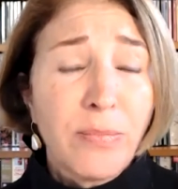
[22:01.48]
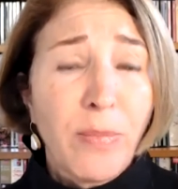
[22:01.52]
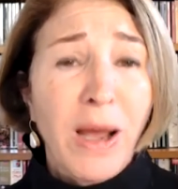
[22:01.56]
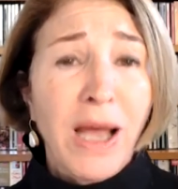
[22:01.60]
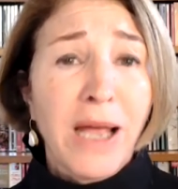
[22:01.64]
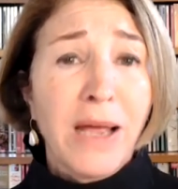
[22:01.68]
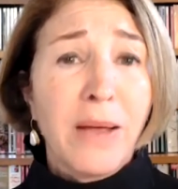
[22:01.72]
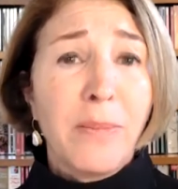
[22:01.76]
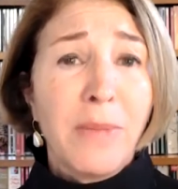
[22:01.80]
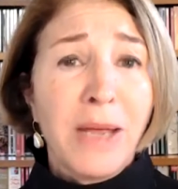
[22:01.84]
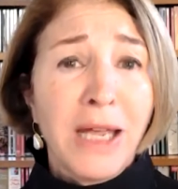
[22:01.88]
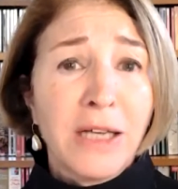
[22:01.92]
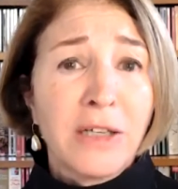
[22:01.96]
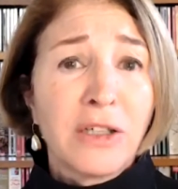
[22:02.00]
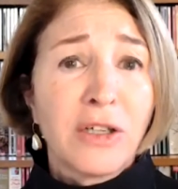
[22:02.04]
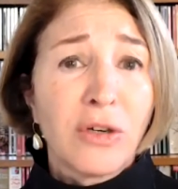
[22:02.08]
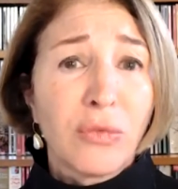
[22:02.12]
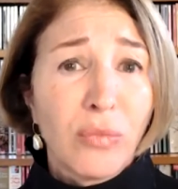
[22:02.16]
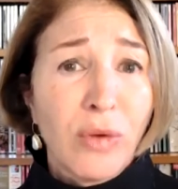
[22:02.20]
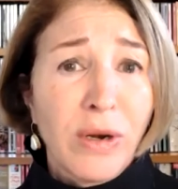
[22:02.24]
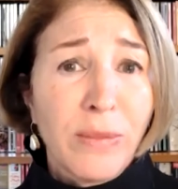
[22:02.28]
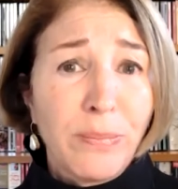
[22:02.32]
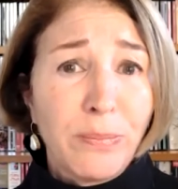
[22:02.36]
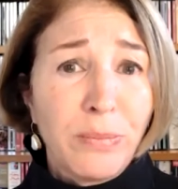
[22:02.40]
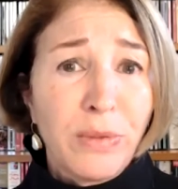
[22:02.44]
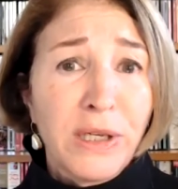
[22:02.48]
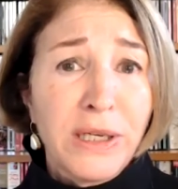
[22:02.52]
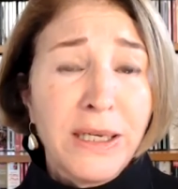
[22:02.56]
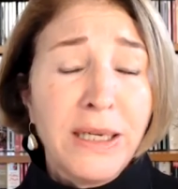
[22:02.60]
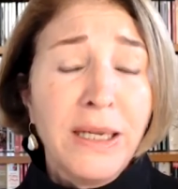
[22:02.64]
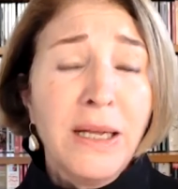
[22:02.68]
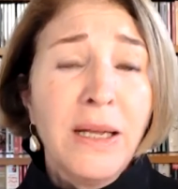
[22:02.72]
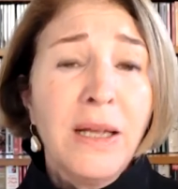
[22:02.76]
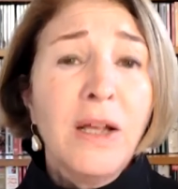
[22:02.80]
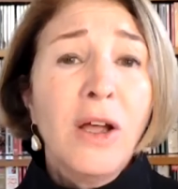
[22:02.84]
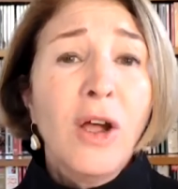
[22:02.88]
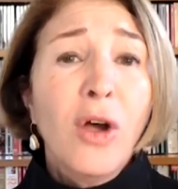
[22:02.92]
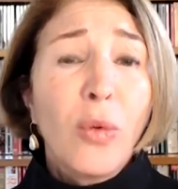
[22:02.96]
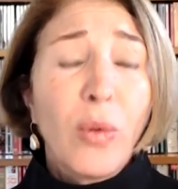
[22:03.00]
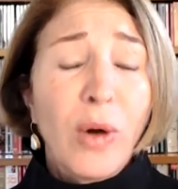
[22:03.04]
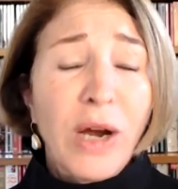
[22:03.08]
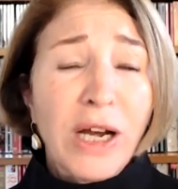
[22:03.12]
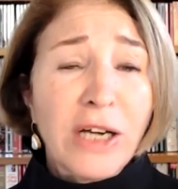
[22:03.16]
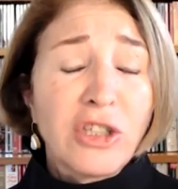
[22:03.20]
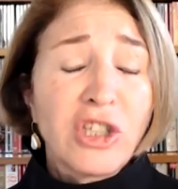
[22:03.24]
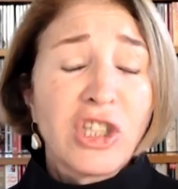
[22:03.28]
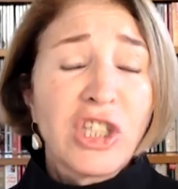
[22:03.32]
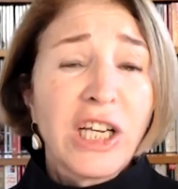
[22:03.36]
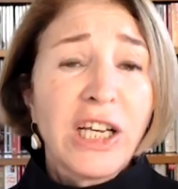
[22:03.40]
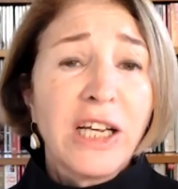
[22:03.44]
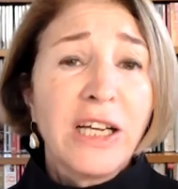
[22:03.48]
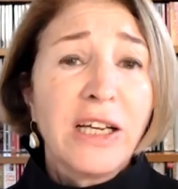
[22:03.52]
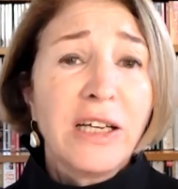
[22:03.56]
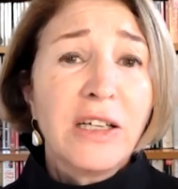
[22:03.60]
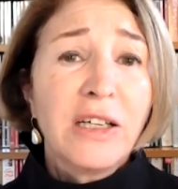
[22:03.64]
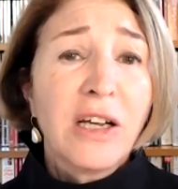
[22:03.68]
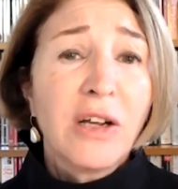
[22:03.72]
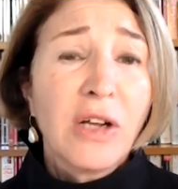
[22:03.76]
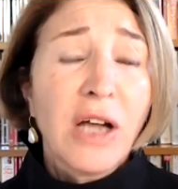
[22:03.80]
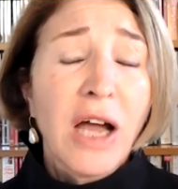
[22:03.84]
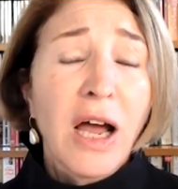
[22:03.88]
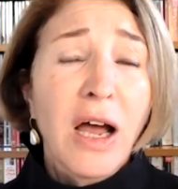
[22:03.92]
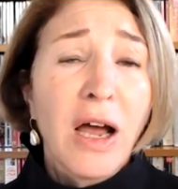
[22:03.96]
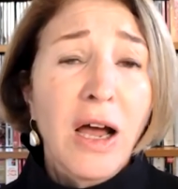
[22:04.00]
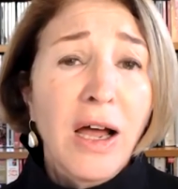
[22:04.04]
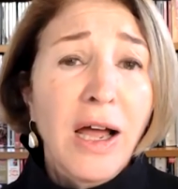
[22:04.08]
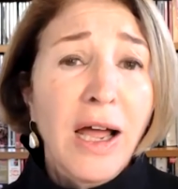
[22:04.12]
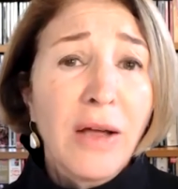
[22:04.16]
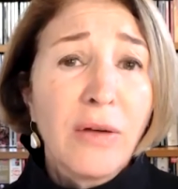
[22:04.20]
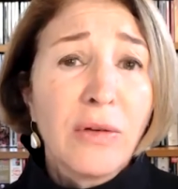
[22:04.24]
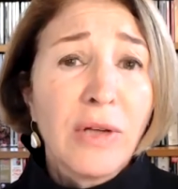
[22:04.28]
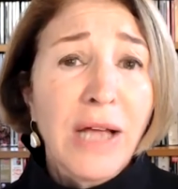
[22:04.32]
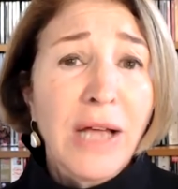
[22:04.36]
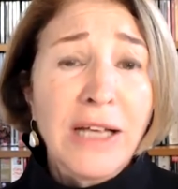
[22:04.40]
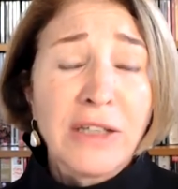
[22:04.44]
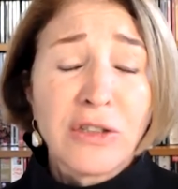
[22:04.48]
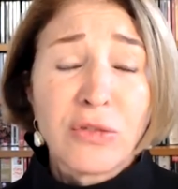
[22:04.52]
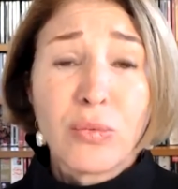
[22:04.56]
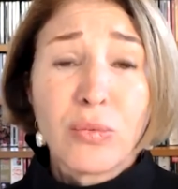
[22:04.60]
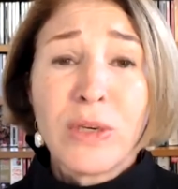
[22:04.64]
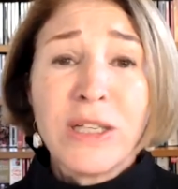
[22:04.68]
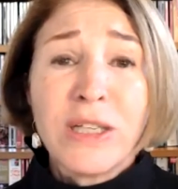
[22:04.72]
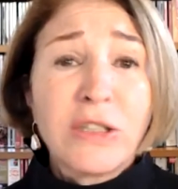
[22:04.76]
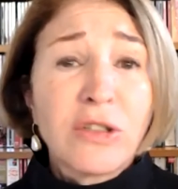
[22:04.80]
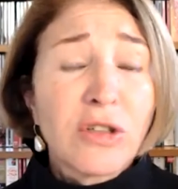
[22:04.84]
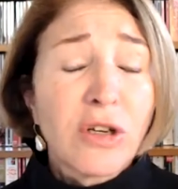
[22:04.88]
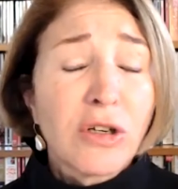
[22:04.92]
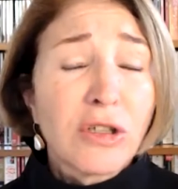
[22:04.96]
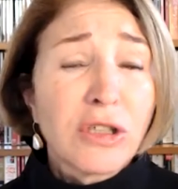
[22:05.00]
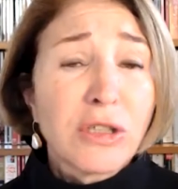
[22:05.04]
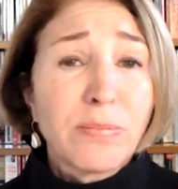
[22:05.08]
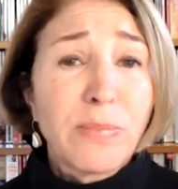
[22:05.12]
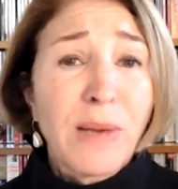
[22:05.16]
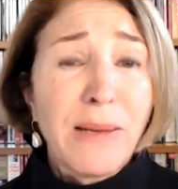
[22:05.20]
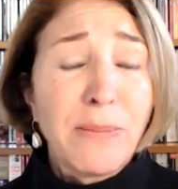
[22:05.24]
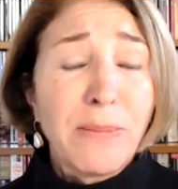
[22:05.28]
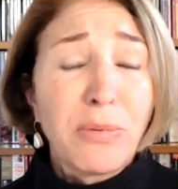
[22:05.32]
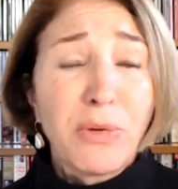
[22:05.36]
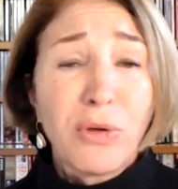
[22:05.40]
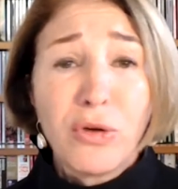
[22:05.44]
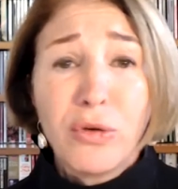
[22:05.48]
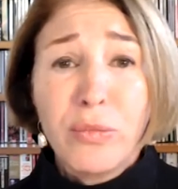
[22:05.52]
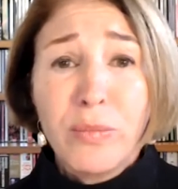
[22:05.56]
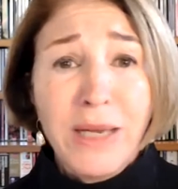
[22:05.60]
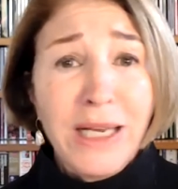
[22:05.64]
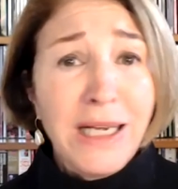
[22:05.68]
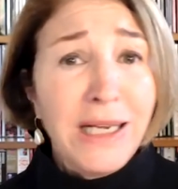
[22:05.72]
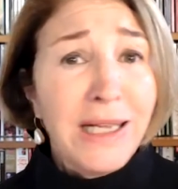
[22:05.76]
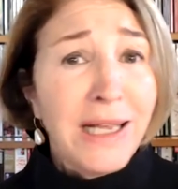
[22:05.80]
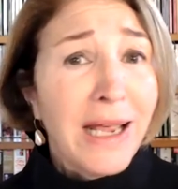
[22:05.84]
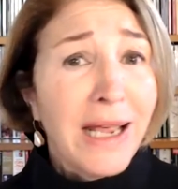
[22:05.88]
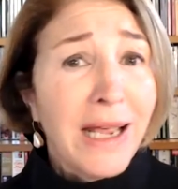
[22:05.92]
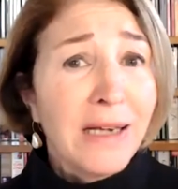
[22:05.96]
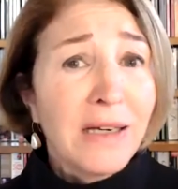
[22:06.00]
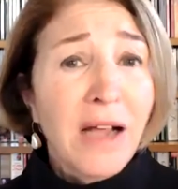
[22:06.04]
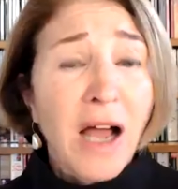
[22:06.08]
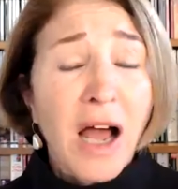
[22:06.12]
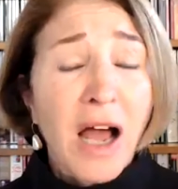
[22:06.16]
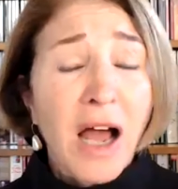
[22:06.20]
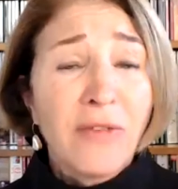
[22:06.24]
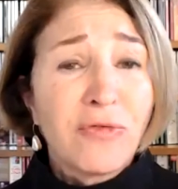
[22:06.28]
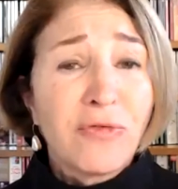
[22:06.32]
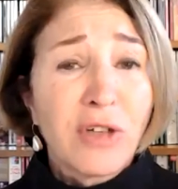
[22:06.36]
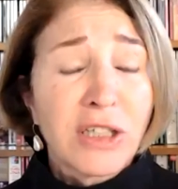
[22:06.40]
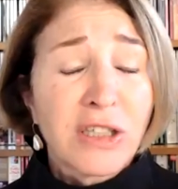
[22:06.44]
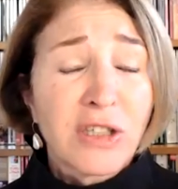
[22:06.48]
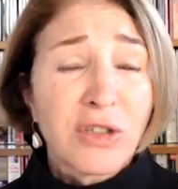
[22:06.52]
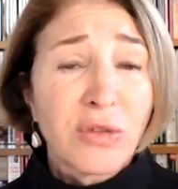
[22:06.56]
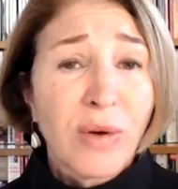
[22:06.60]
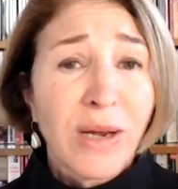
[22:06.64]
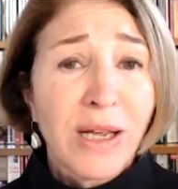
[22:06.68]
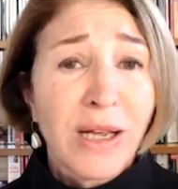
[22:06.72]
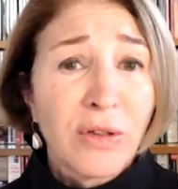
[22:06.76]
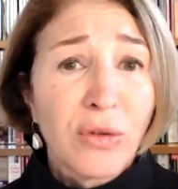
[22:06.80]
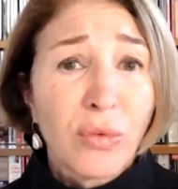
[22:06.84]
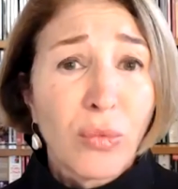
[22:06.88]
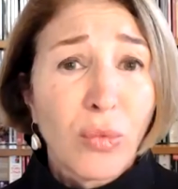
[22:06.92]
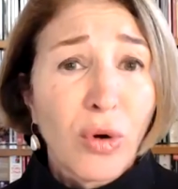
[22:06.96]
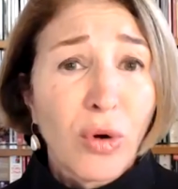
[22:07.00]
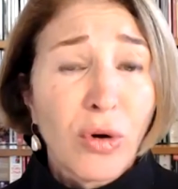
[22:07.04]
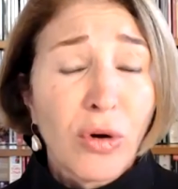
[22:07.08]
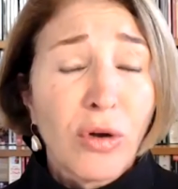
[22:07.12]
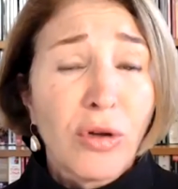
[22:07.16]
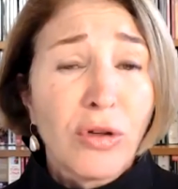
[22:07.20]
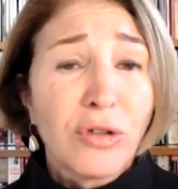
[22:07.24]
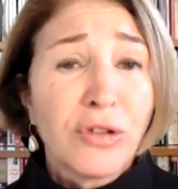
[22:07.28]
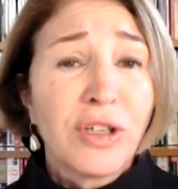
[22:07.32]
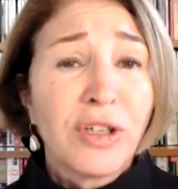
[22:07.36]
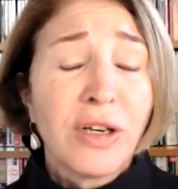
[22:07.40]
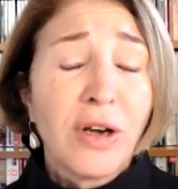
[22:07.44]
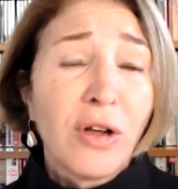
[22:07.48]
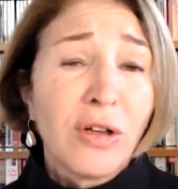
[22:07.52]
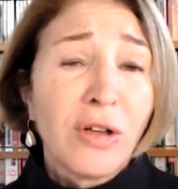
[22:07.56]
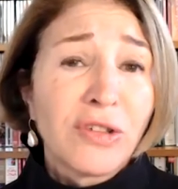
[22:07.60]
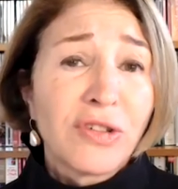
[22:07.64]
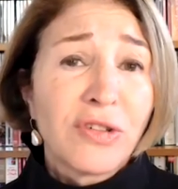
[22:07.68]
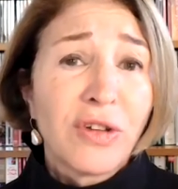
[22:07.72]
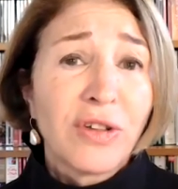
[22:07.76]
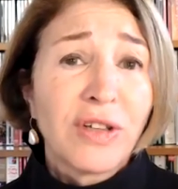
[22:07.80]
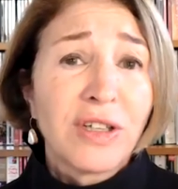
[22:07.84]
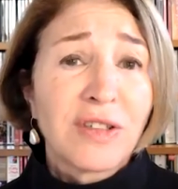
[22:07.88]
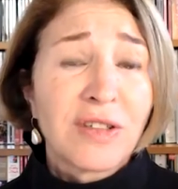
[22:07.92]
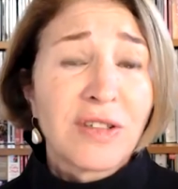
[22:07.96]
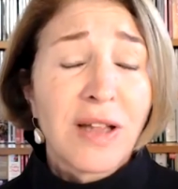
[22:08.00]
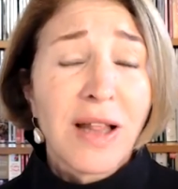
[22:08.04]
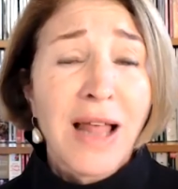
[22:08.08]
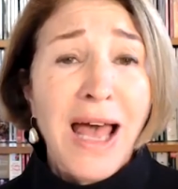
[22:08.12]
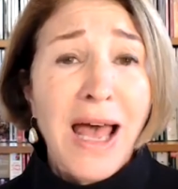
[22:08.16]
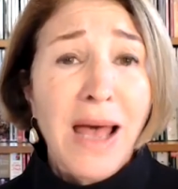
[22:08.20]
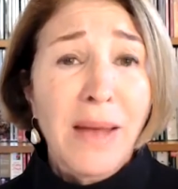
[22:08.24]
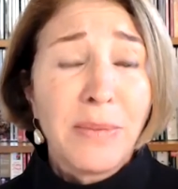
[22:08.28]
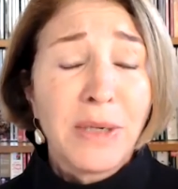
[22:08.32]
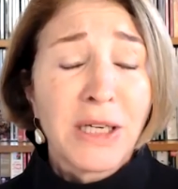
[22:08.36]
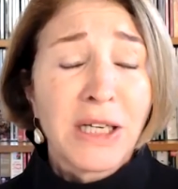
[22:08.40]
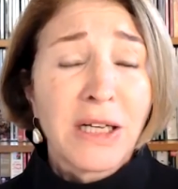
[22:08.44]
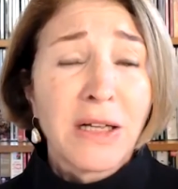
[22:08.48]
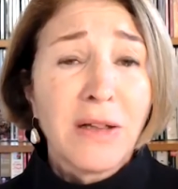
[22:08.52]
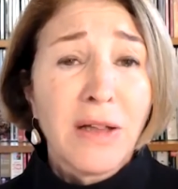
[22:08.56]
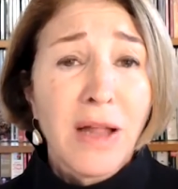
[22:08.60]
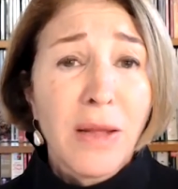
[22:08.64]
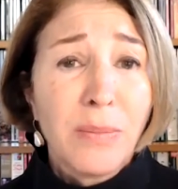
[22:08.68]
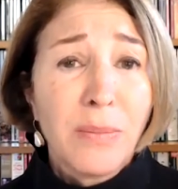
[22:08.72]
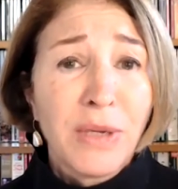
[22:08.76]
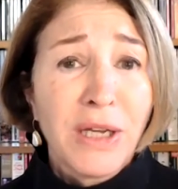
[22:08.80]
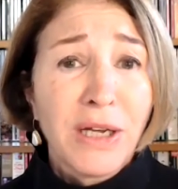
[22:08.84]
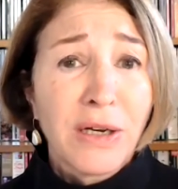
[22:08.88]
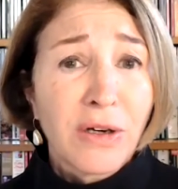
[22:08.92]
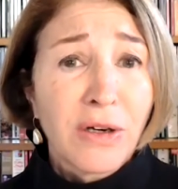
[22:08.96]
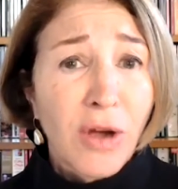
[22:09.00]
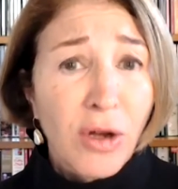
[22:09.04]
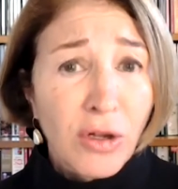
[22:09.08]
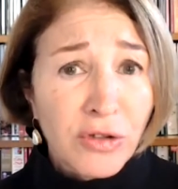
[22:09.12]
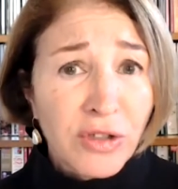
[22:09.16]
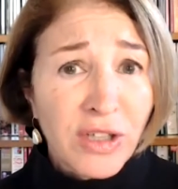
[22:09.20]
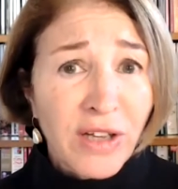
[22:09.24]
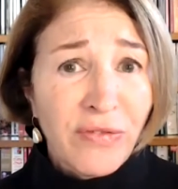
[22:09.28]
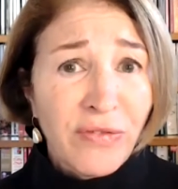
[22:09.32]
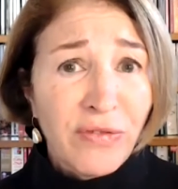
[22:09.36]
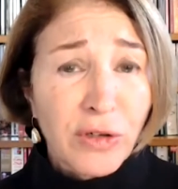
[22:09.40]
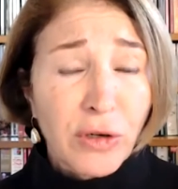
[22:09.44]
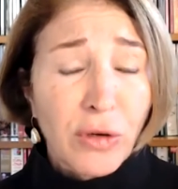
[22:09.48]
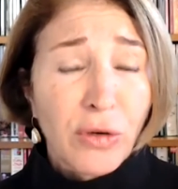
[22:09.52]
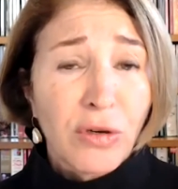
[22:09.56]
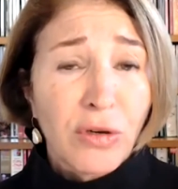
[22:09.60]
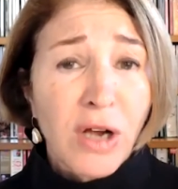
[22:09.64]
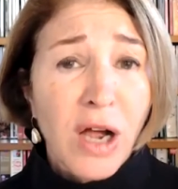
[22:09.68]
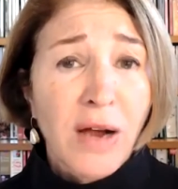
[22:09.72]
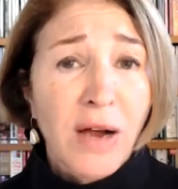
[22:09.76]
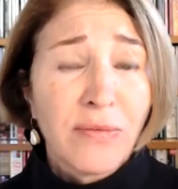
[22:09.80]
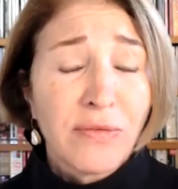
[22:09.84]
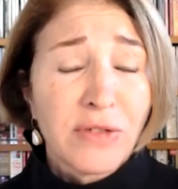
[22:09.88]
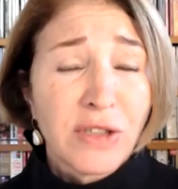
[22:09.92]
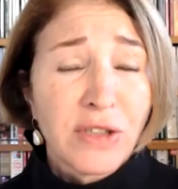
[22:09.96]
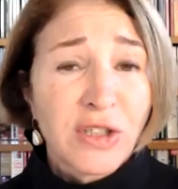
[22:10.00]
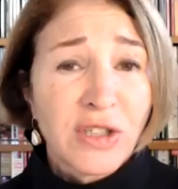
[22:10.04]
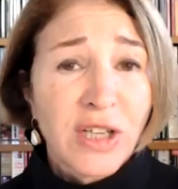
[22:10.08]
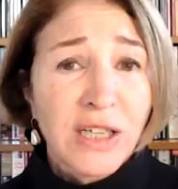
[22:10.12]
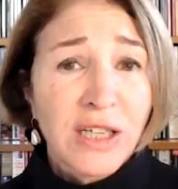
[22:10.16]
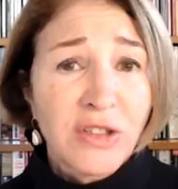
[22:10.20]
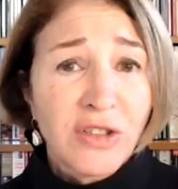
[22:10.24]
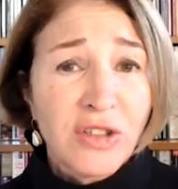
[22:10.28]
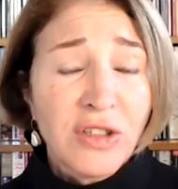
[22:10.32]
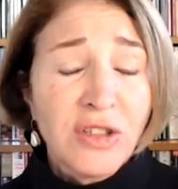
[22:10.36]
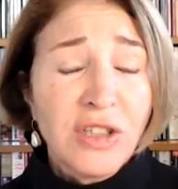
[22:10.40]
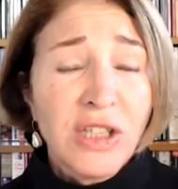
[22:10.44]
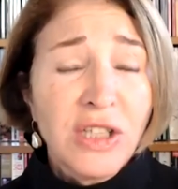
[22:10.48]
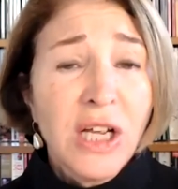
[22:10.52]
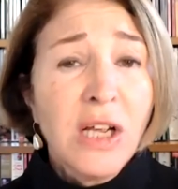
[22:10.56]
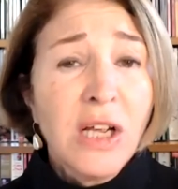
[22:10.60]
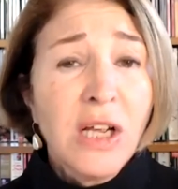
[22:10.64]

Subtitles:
by Amanda Ripley, where she has researched people who mediate conflicts around the world, and also this lab at Columbia called Difficult Conversations.